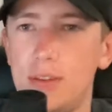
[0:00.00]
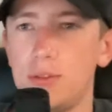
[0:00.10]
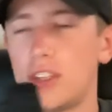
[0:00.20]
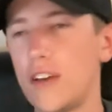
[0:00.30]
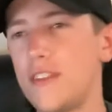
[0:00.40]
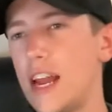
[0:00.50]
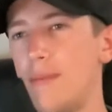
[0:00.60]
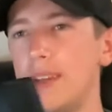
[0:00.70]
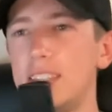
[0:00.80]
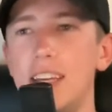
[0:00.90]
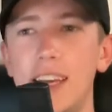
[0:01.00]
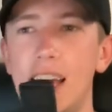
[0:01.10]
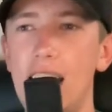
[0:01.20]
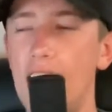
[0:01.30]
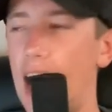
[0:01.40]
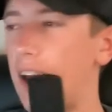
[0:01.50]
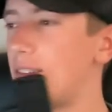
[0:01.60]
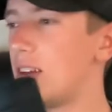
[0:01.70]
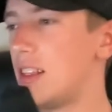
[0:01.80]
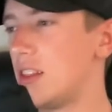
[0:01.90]
It was tough that I missed it.
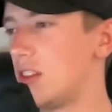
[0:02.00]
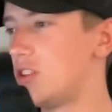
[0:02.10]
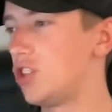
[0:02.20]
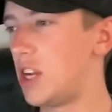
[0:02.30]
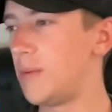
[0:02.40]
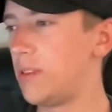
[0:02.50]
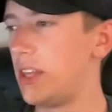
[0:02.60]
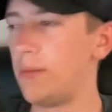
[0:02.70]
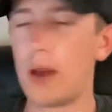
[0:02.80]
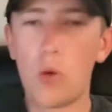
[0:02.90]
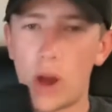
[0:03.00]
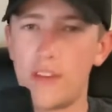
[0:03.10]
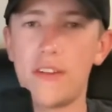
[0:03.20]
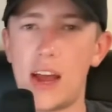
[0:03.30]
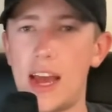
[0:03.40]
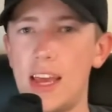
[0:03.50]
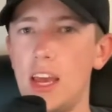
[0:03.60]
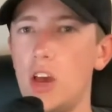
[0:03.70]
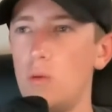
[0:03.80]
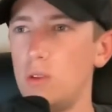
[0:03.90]
I legitimately, my wife and I
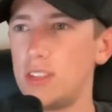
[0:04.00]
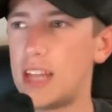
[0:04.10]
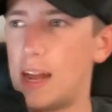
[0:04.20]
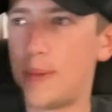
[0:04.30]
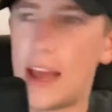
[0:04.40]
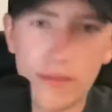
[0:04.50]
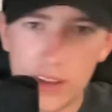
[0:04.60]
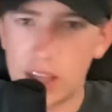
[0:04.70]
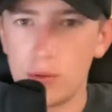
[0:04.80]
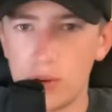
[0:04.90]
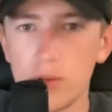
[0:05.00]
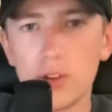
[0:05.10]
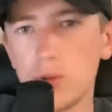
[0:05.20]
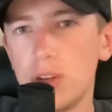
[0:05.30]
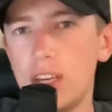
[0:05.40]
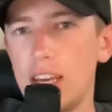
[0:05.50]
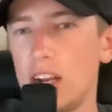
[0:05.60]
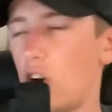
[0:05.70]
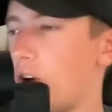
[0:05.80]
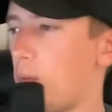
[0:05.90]
would stop everything we were doing in
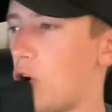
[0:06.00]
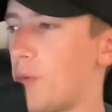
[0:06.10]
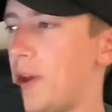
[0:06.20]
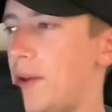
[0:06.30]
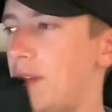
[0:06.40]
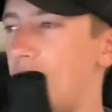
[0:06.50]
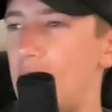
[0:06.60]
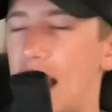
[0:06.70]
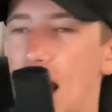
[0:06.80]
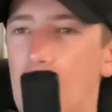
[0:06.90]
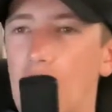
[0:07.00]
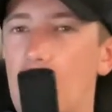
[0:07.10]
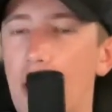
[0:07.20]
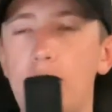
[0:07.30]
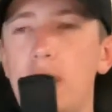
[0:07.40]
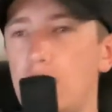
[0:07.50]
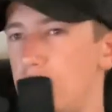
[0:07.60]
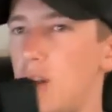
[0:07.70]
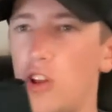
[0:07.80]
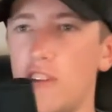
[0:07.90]
our apartment. I would be in
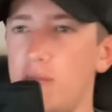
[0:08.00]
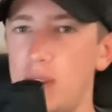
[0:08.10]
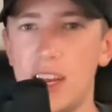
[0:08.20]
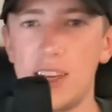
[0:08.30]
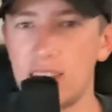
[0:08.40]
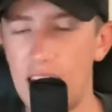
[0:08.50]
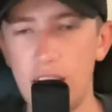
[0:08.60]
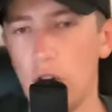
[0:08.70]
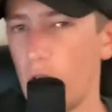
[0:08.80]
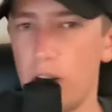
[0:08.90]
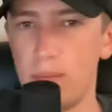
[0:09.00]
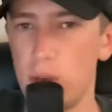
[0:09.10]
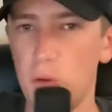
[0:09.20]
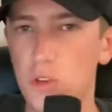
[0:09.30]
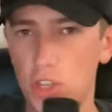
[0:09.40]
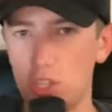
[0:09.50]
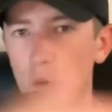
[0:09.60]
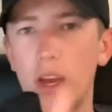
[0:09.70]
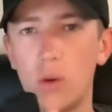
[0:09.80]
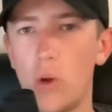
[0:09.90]
middle of meetings and I'd go on mute just so
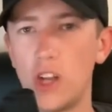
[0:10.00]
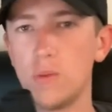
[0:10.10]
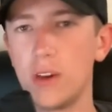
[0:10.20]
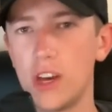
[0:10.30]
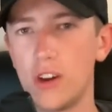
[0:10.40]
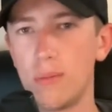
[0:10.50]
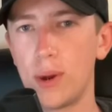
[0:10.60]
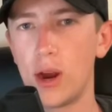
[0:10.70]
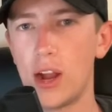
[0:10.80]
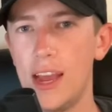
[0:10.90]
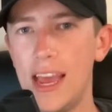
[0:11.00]
I could watch Miguel Cabrera.